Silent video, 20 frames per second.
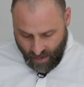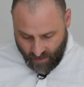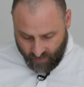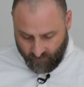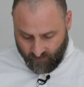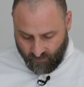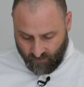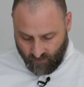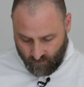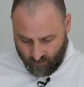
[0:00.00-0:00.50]

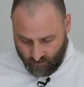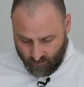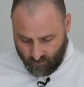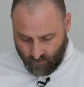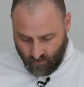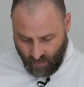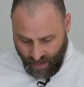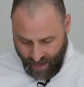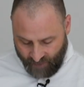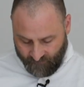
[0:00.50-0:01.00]
of
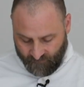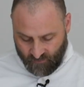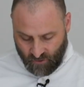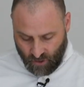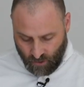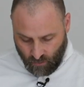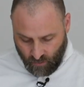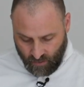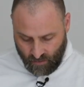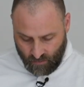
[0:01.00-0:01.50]
heft
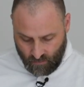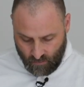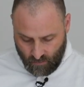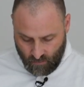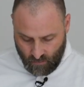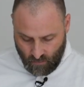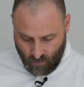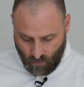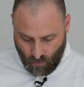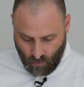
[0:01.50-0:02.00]
to
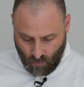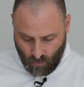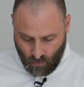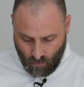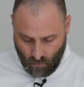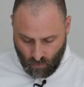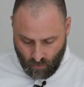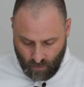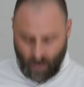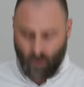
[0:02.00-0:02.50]
it.
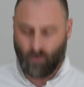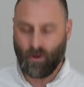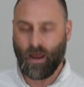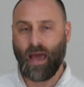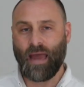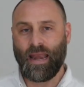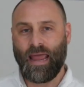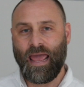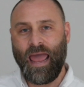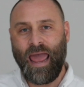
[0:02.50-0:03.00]
Now,
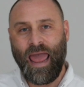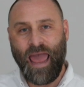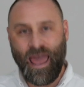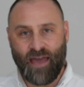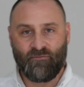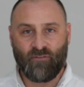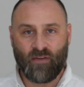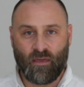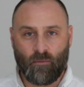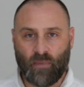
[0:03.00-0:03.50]
not
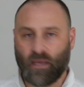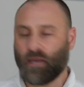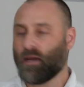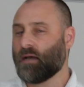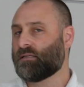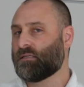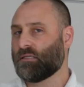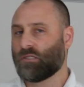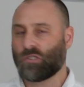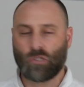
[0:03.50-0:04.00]
heavy
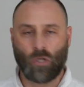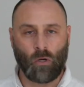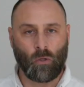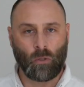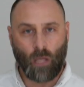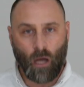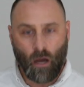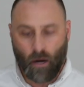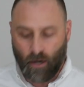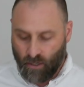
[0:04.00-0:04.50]
because it's so
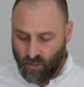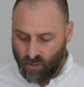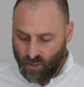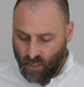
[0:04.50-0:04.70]
large,